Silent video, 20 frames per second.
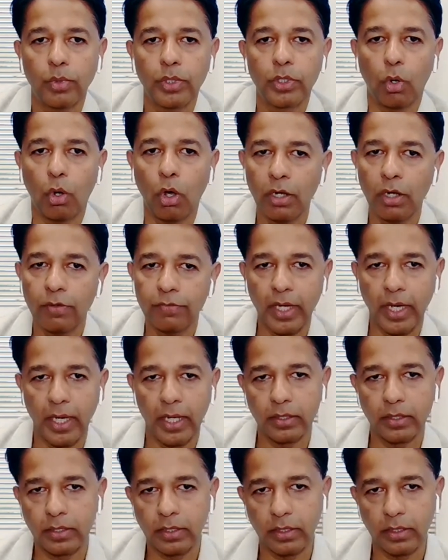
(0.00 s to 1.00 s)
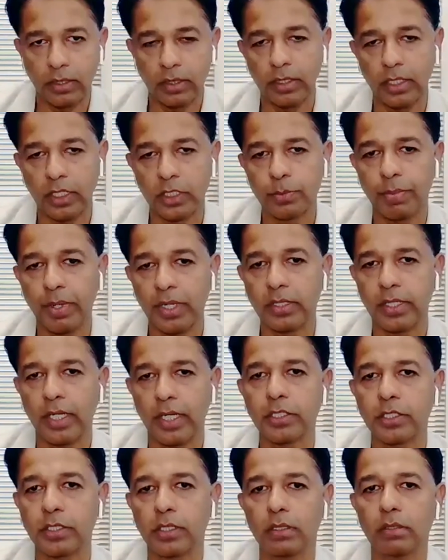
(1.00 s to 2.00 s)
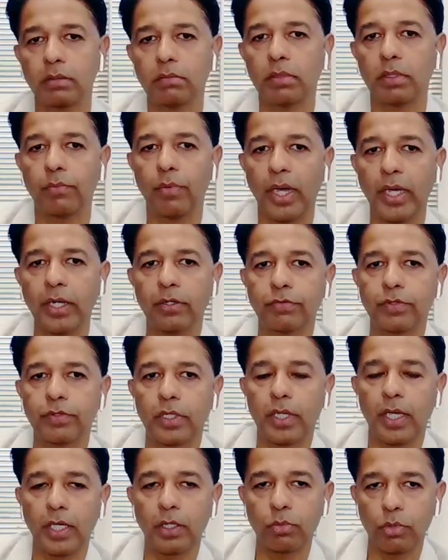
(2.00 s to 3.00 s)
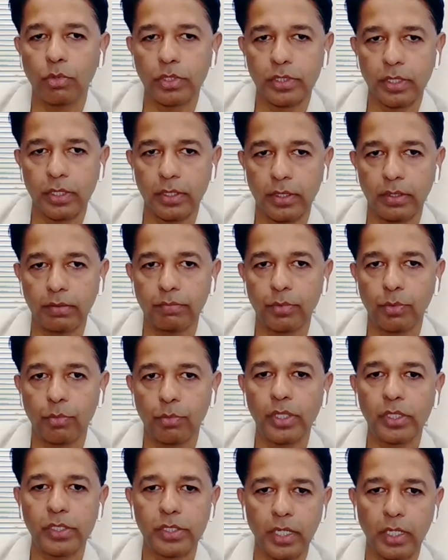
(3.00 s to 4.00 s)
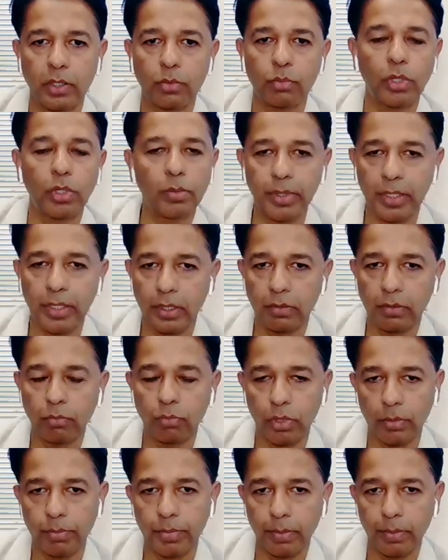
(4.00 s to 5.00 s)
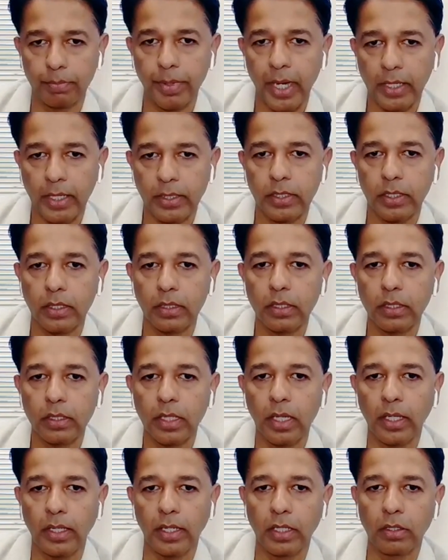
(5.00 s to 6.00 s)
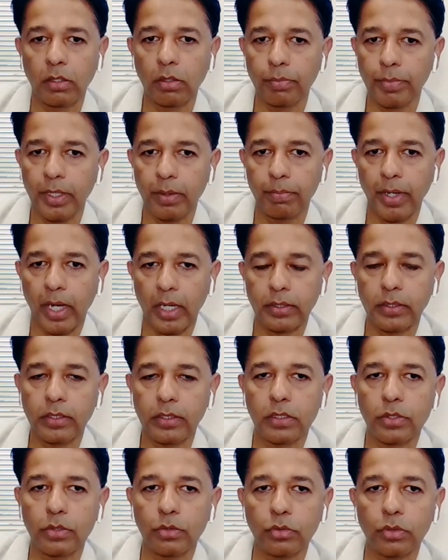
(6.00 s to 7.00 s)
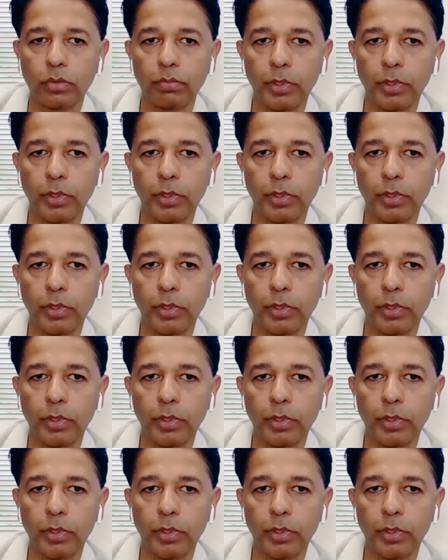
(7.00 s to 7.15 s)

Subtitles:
With all of that, the expectation right off the gate was the real estate will be impacted, and it will be impacted soon.